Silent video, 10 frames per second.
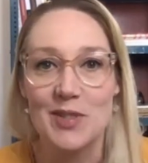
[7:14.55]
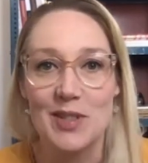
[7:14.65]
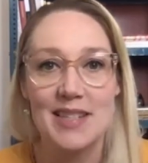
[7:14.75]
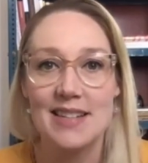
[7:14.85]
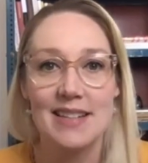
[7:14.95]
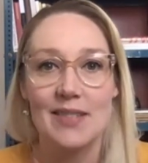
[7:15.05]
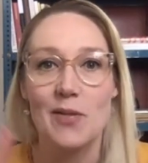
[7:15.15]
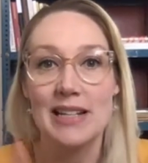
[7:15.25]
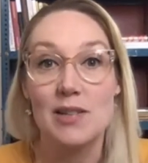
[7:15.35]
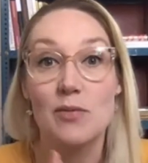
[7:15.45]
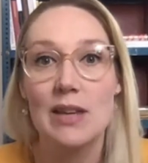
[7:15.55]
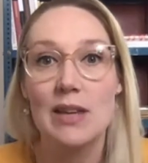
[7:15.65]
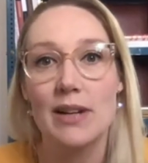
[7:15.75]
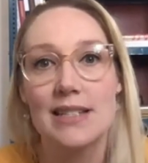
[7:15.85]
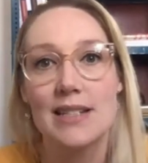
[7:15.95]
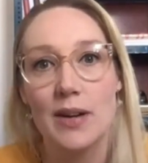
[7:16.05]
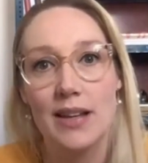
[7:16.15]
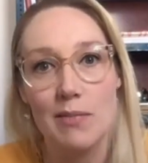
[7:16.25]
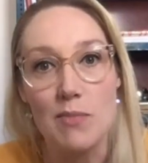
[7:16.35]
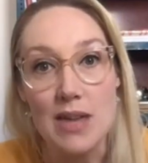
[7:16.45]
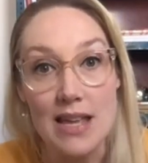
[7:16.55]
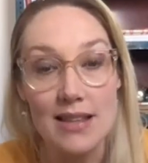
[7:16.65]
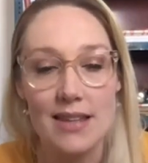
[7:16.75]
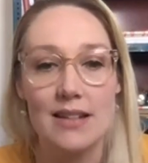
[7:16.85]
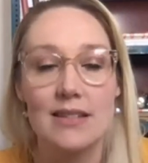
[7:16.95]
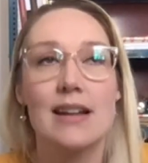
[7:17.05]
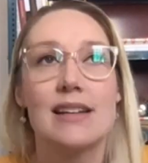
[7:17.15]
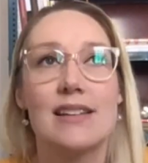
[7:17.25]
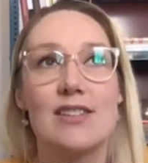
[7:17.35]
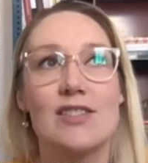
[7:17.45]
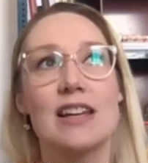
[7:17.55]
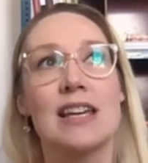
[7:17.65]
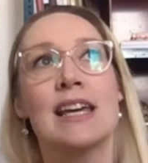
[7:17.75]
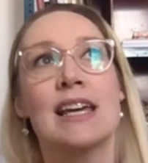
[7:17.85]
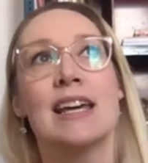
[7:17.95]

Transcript: just wanted to really wanted to quickly meet the design industry